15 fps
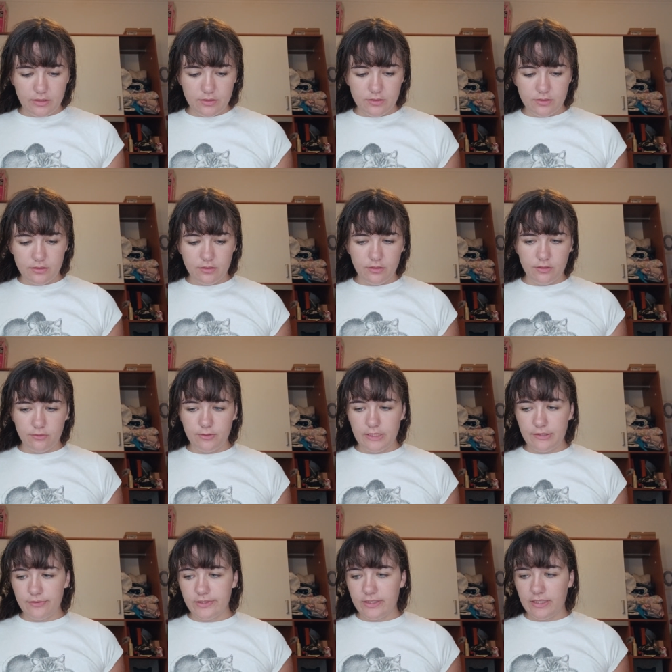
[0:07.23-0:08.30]
So
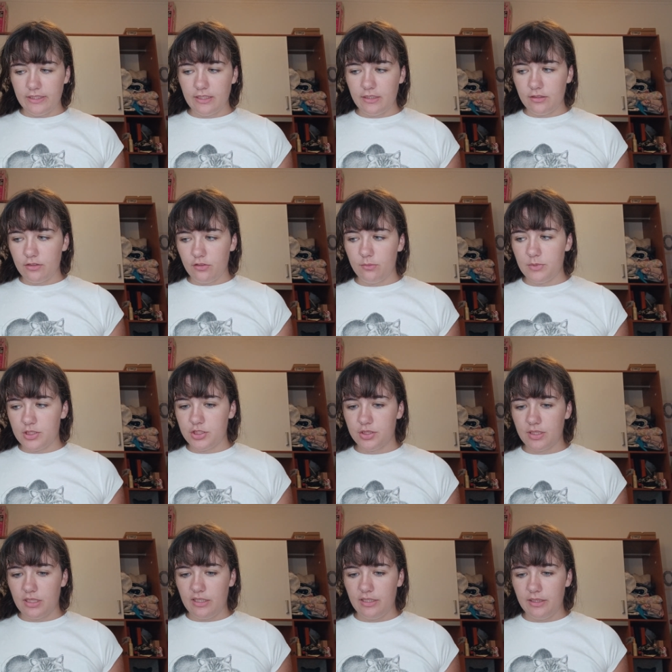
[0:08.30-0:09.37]
without taking too much
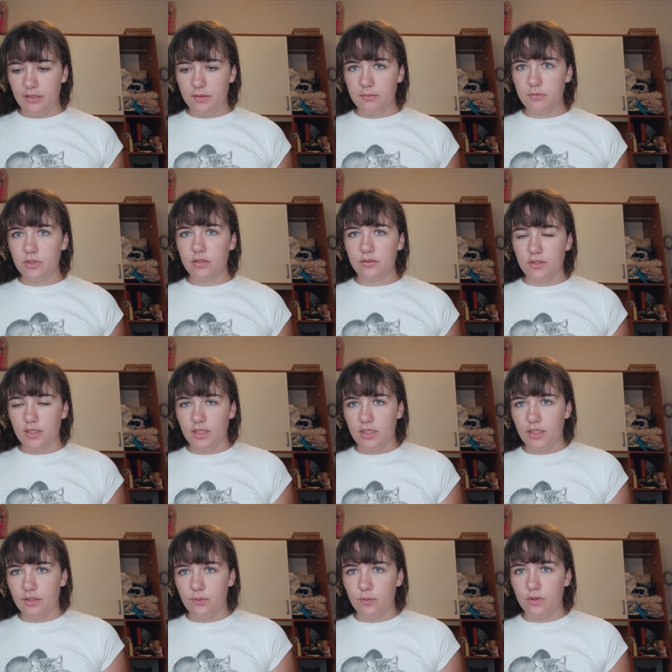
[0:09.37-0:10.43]
time, today
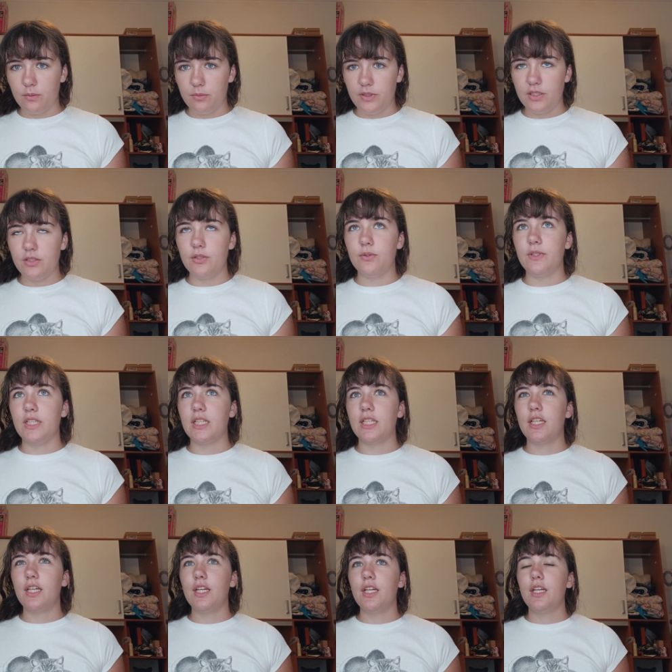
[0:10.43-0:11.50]
I will be
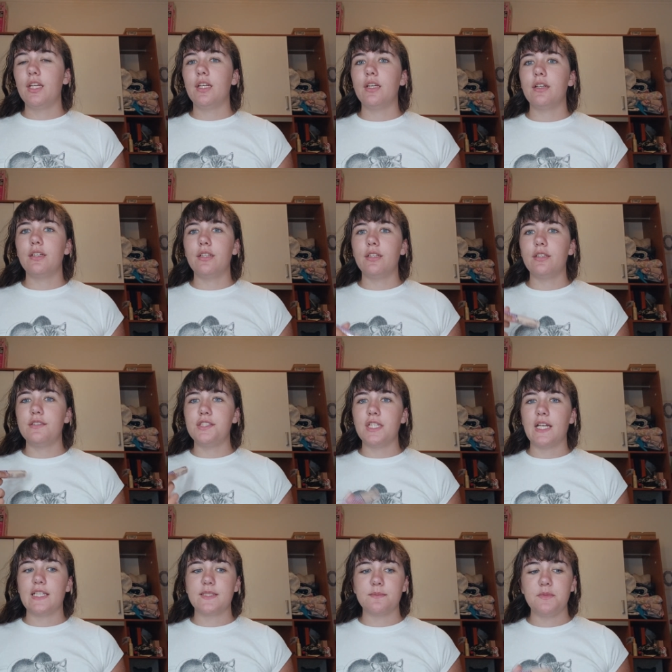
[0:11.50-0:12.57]
doing
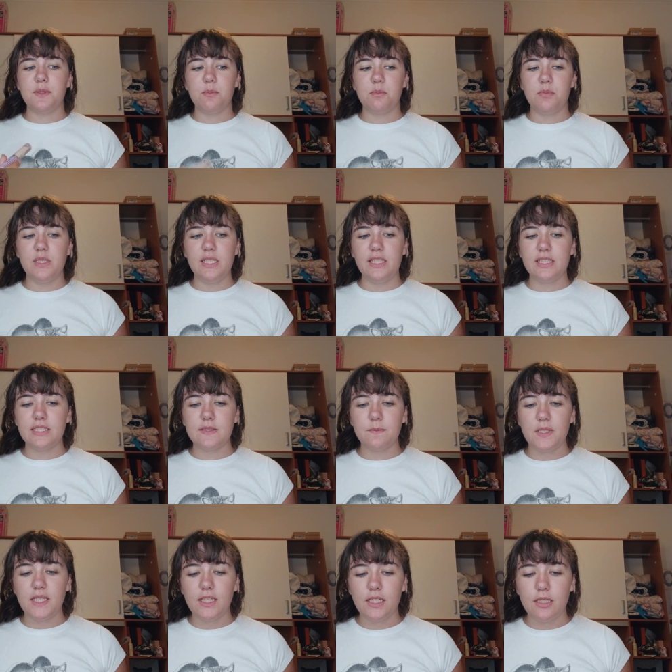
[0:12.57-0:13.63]
Jasmine Beans
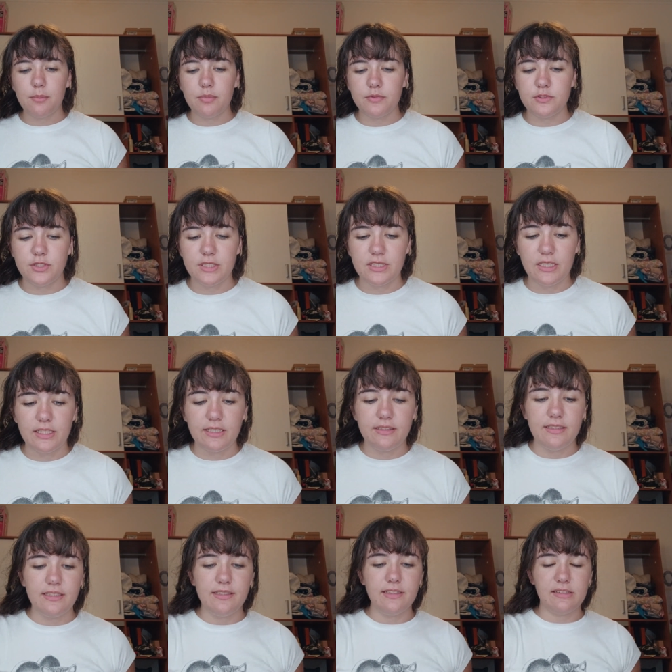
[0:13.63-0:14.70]
makeup, just like I
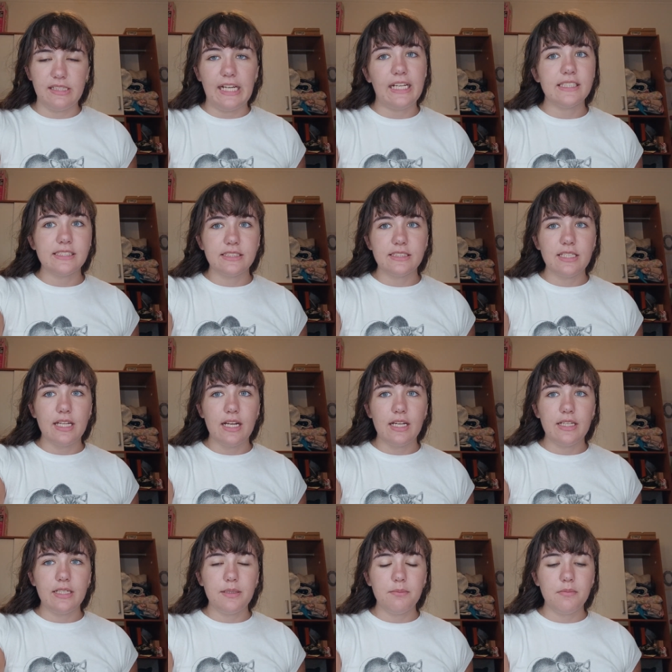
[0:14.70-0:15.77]
did last
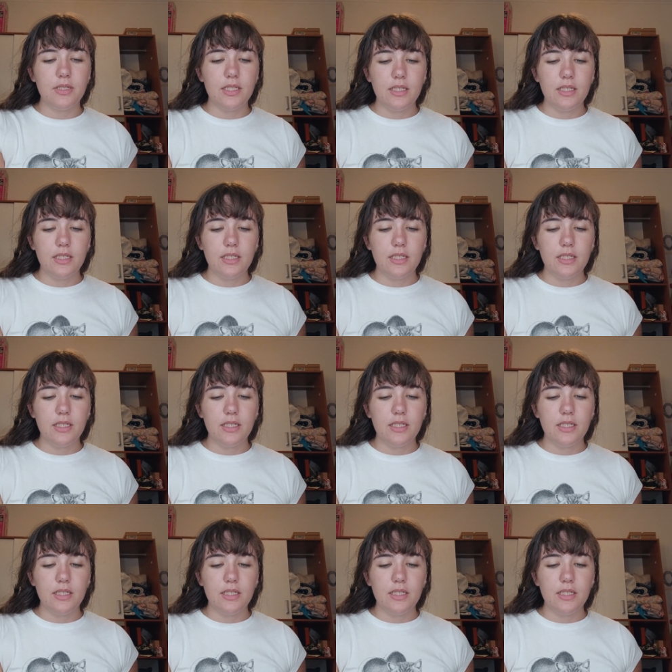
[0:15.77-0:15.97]
time.